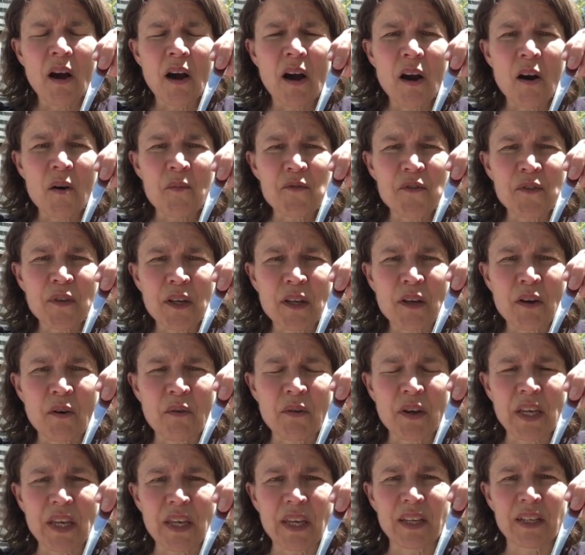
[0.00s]
Hopefully
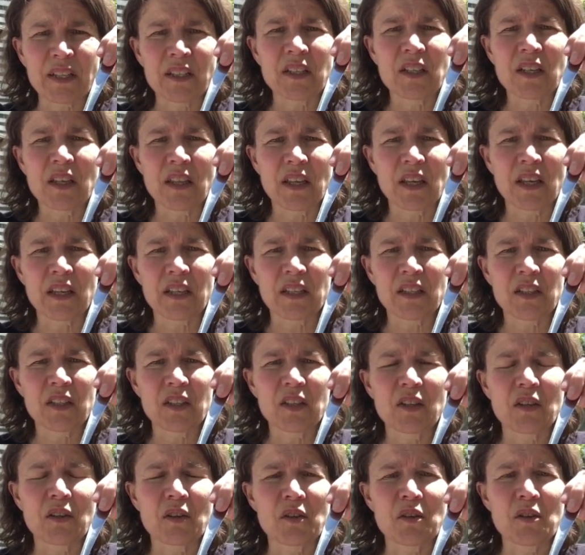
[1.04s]
going into
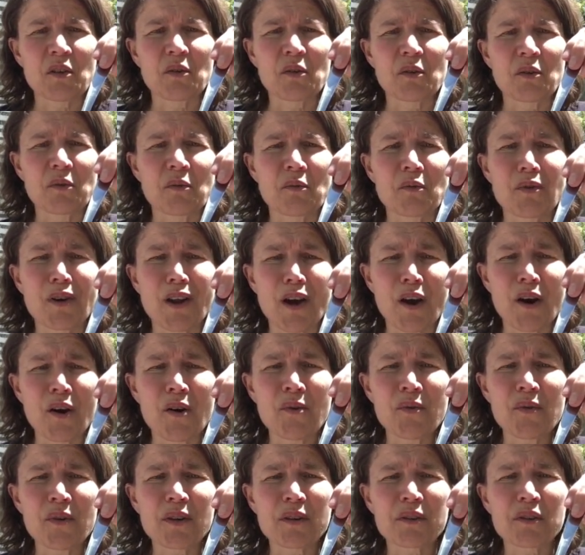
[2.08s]
this, you
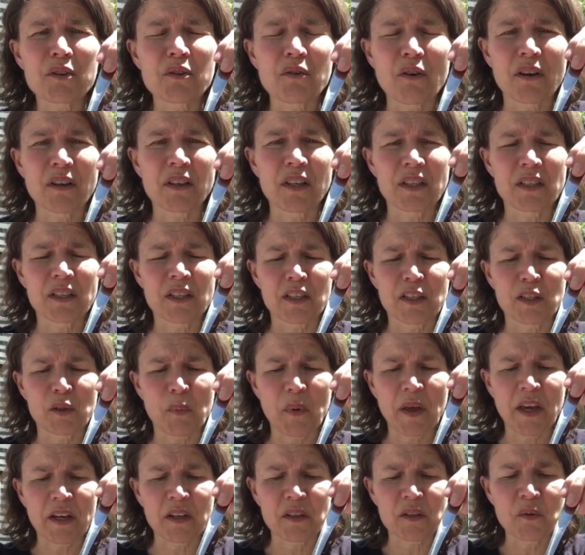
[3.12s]
know or strongly
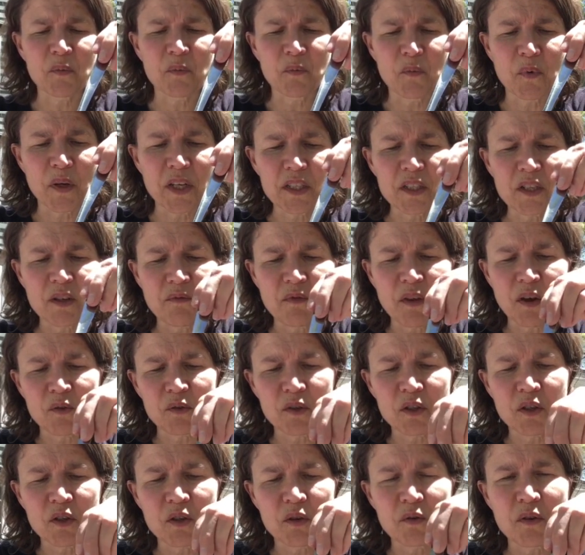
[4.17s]
suspect which of
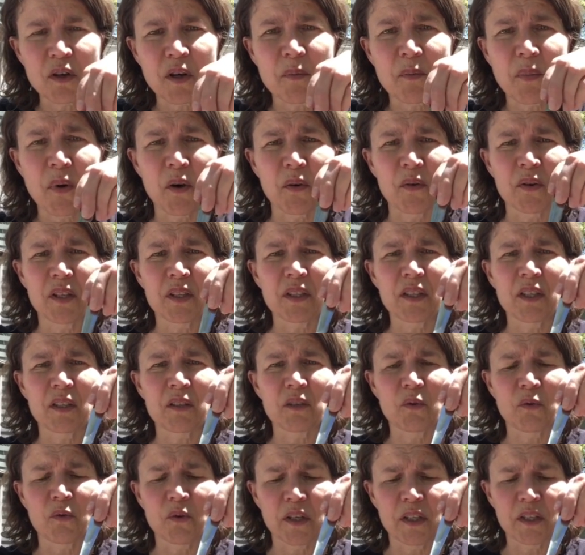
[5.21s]
those 2 components
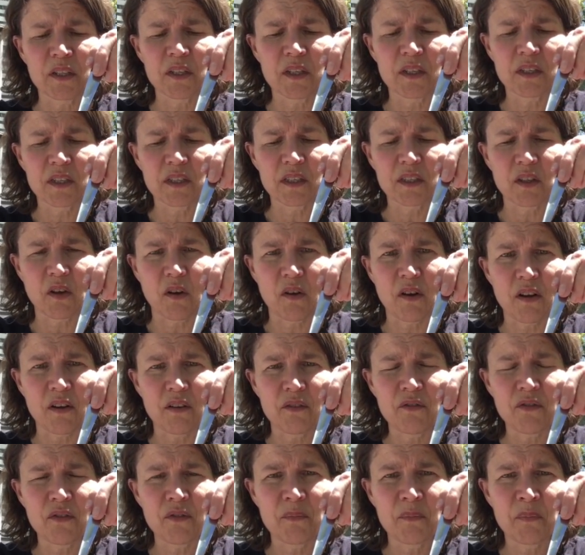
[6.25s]
is going to
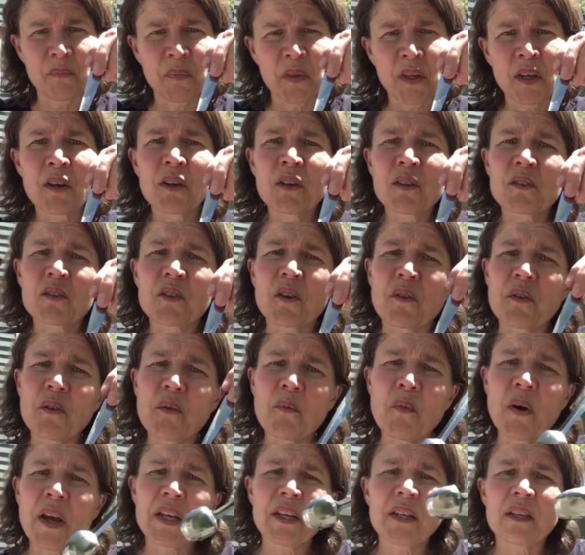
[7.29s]
dissolve. So the
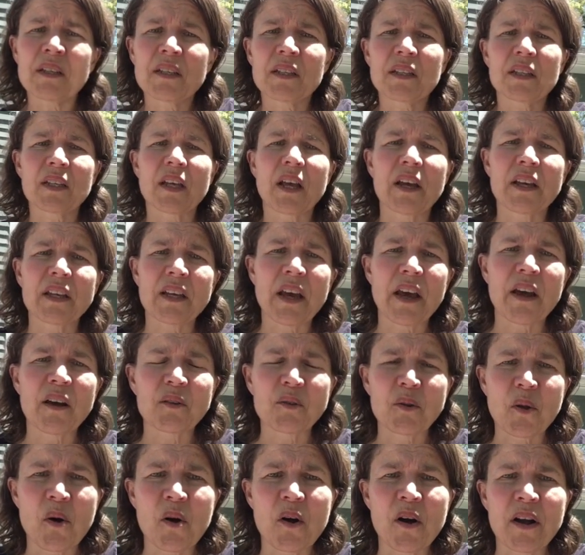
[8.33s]
way to decide how
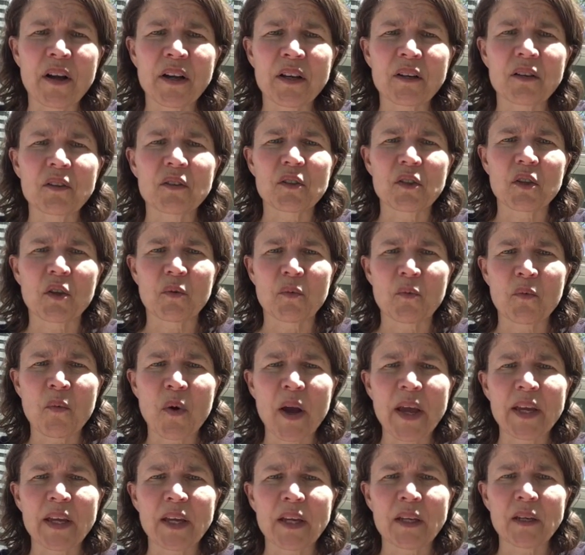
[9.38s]
long to
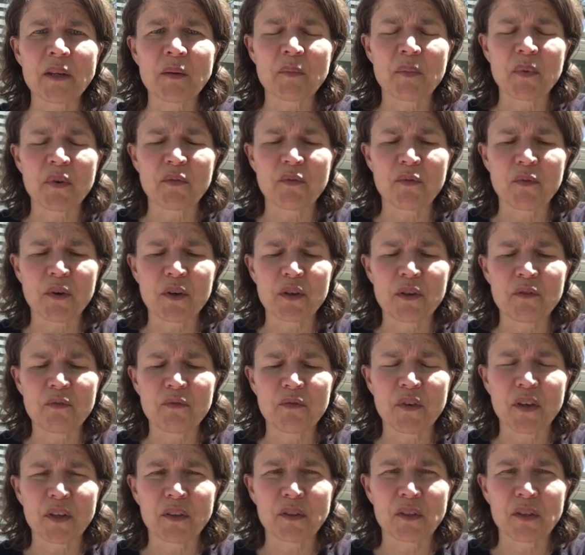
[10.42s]
wait before you
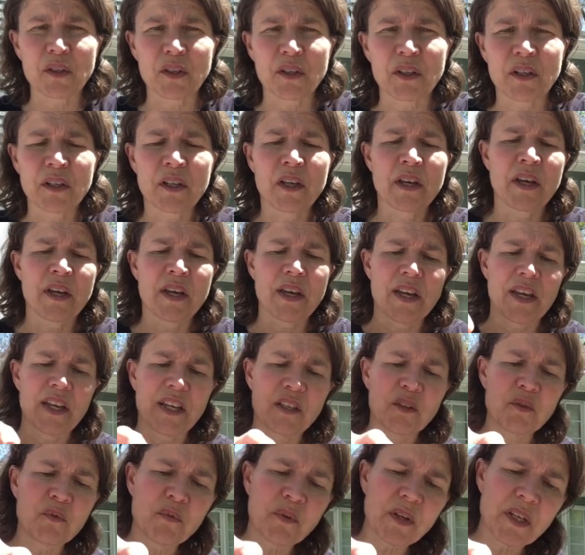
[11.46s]
filter
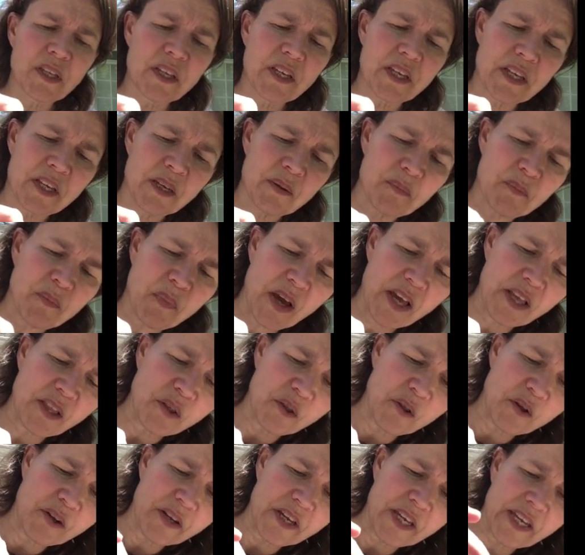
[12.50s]
is really by
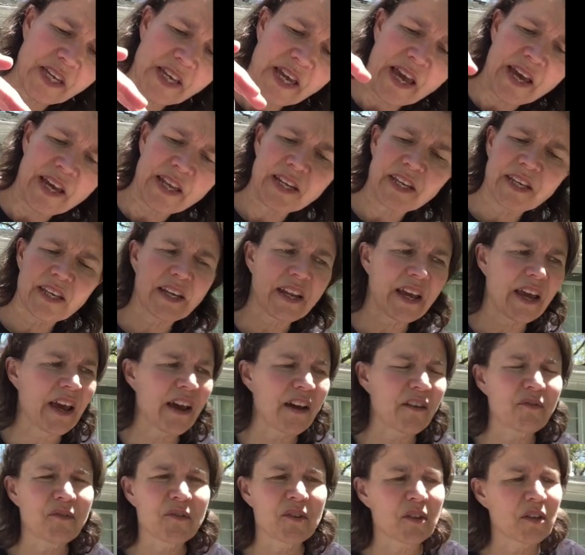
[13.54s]
looking at it
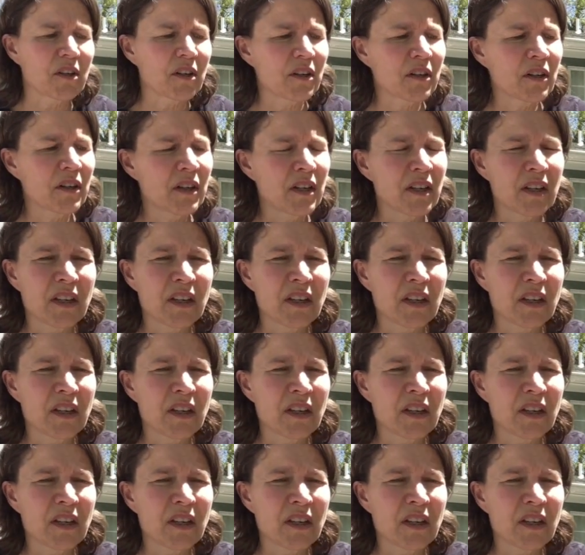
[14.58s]
after